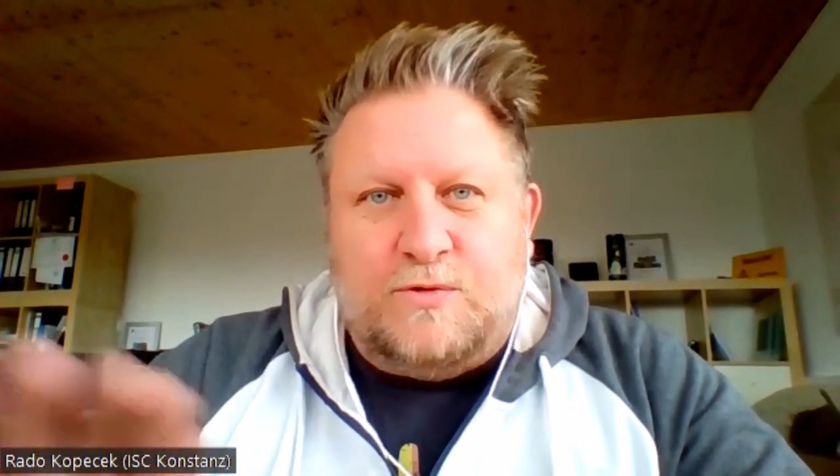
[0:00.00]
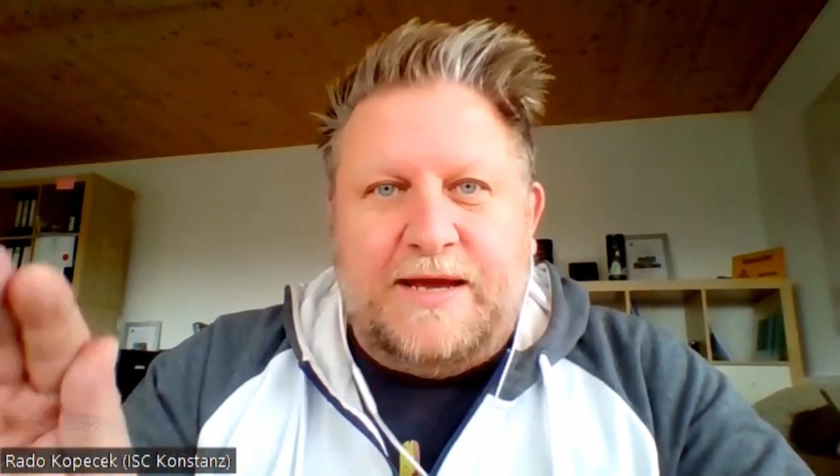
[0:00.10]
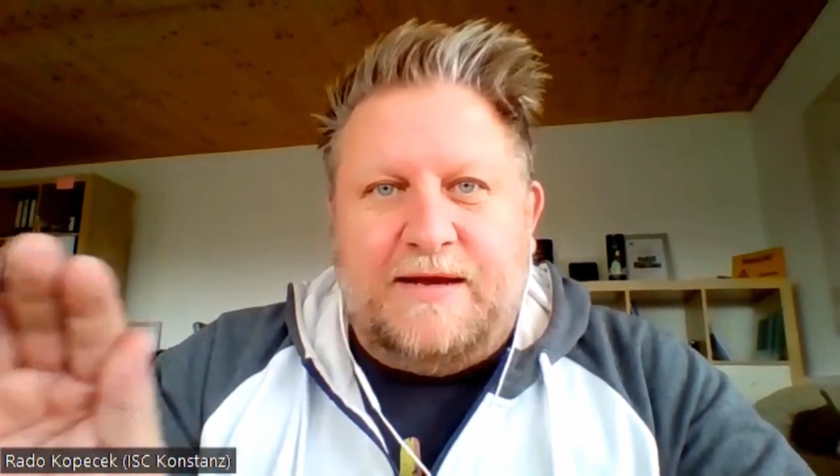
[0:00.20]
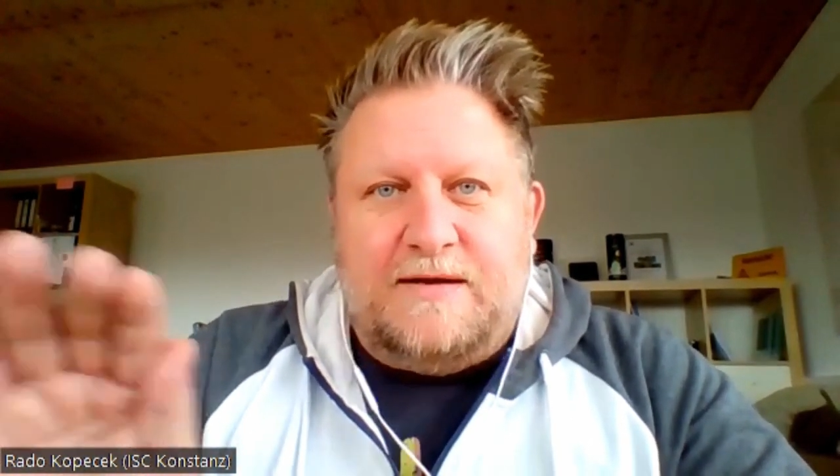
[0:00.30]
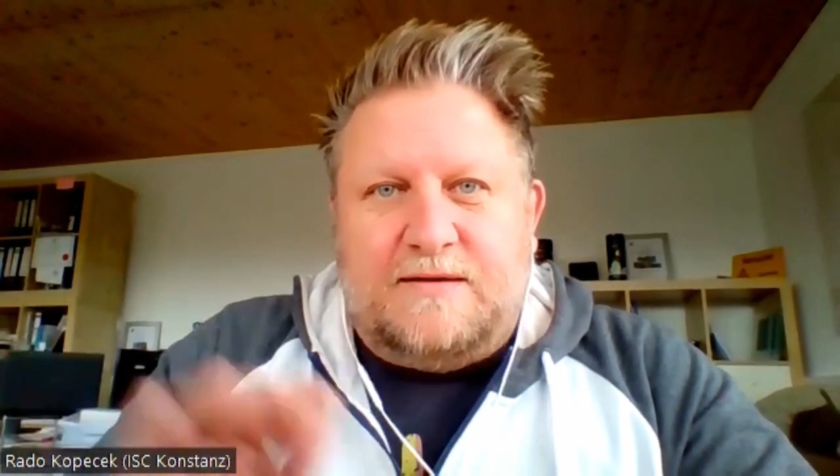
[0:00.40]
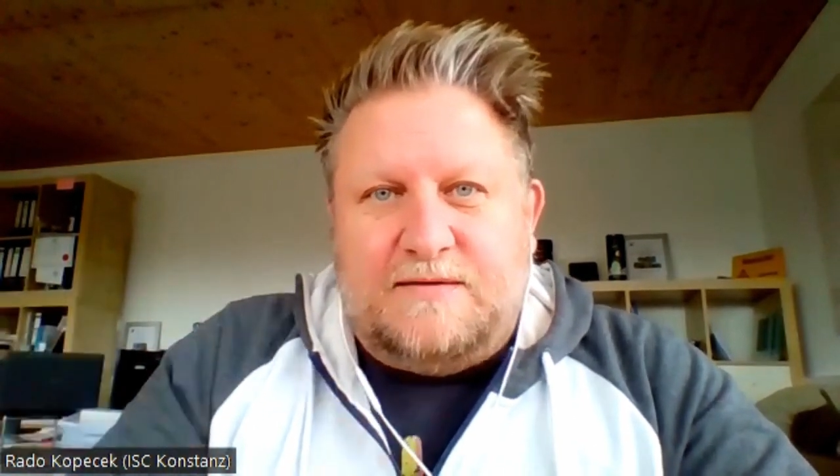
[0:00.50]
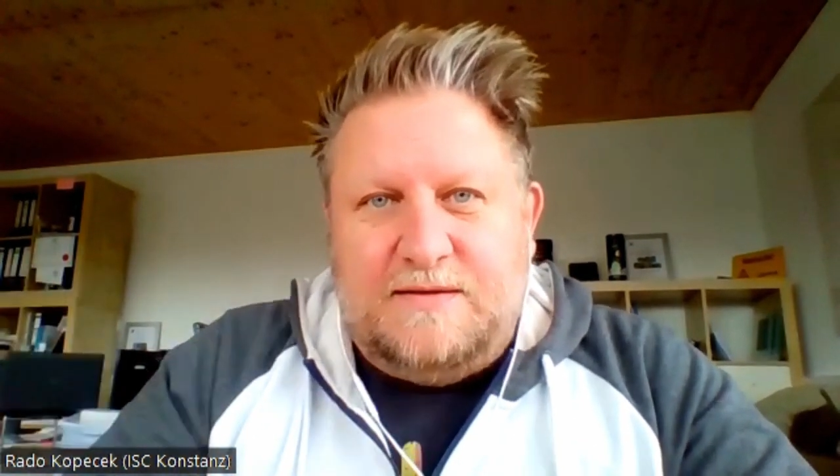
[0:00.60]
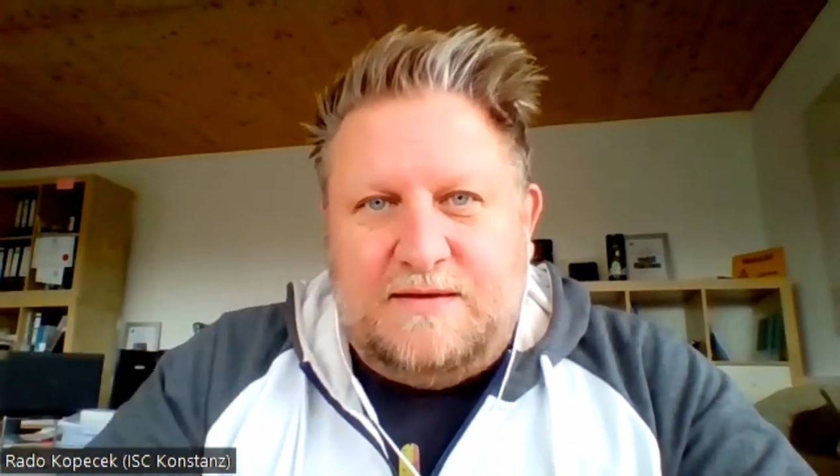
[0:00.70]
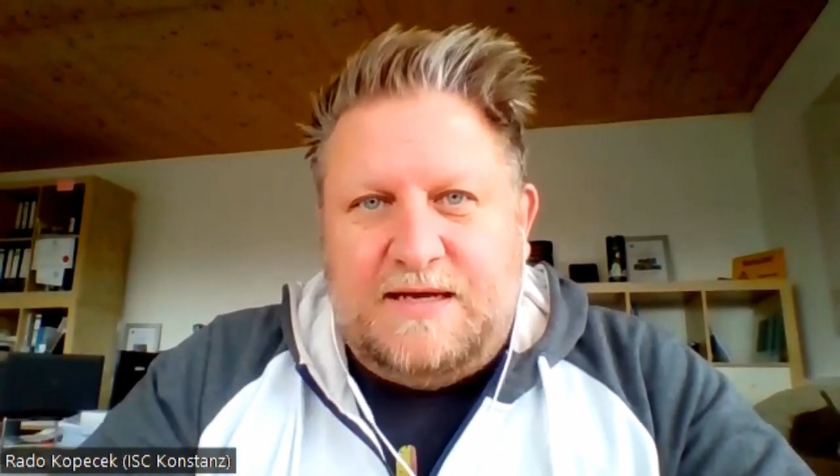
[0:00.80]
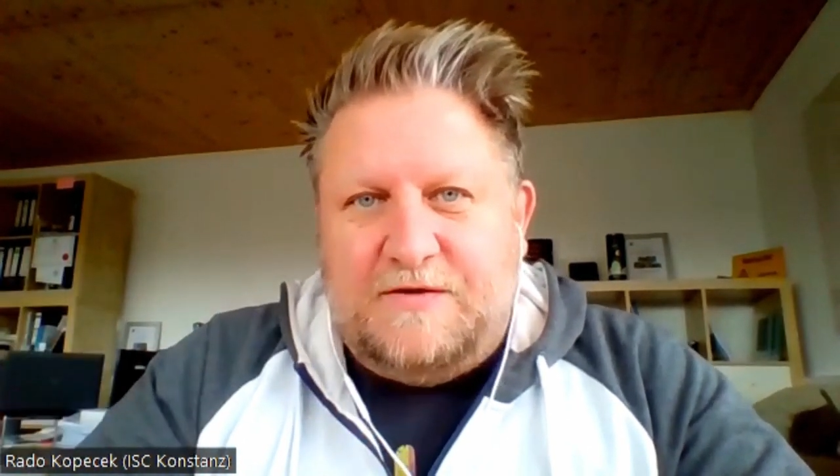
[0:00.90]
gain
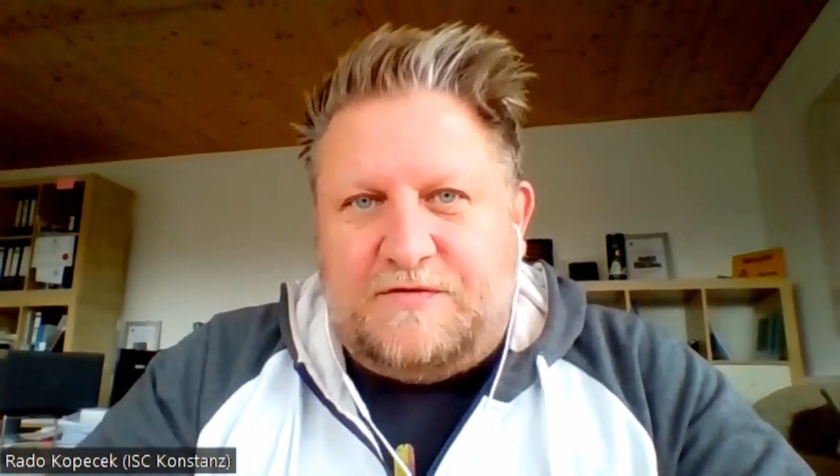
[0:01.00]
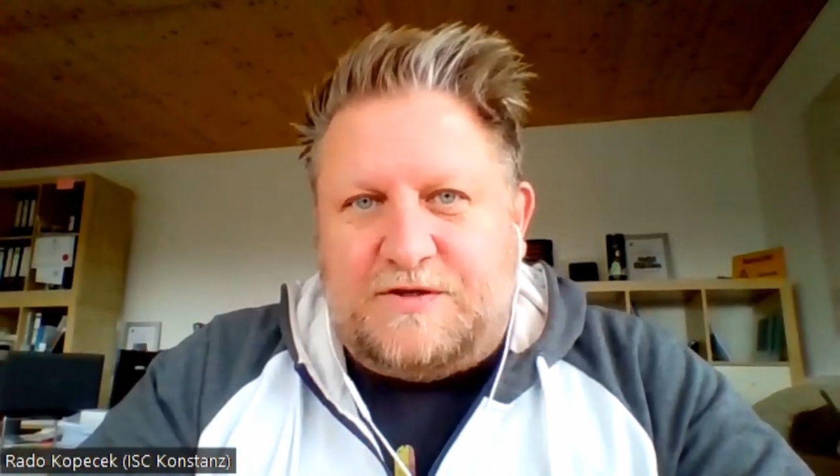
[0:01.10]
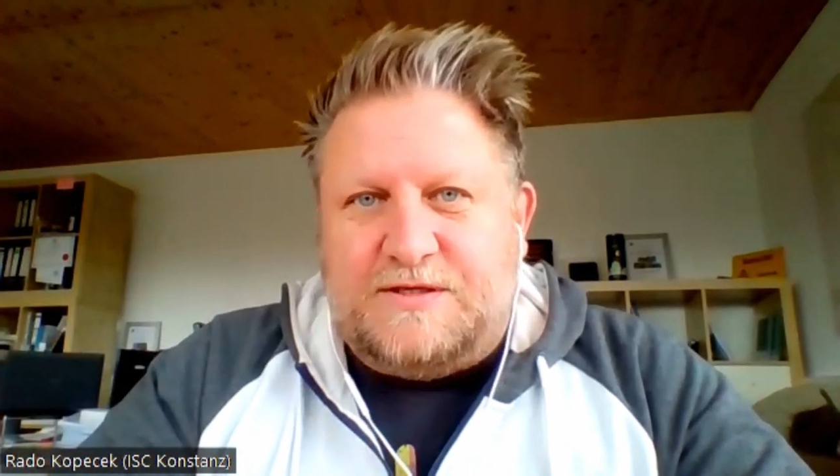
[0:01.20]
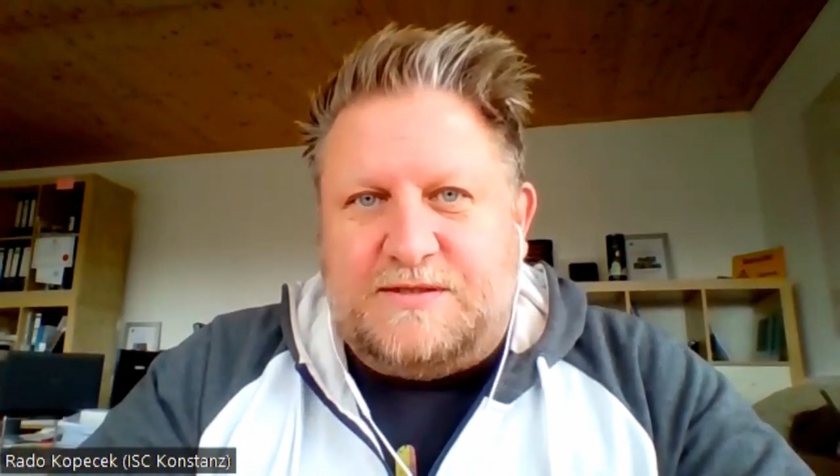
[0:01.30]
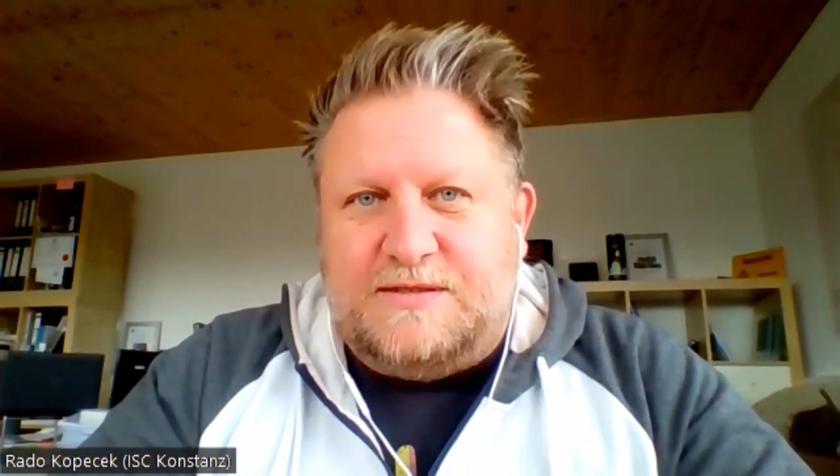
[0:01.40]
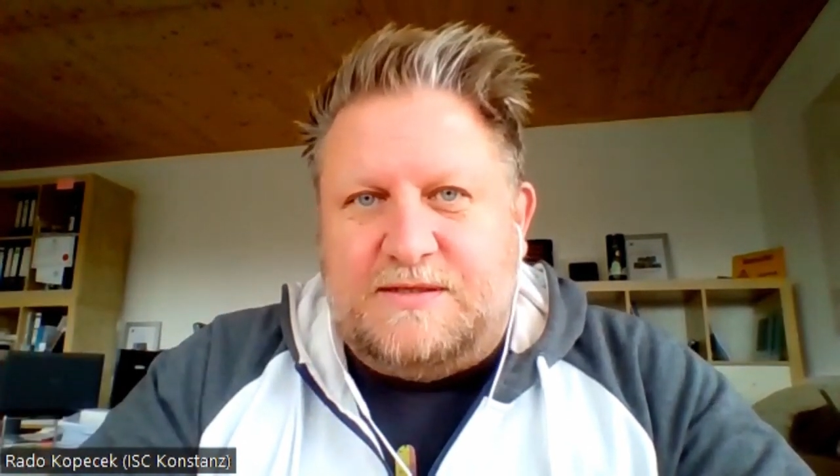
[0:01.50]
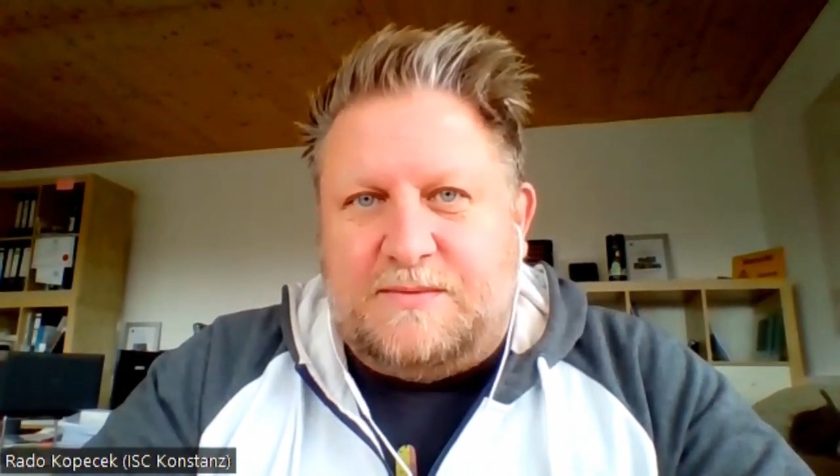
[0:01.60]
efficiency.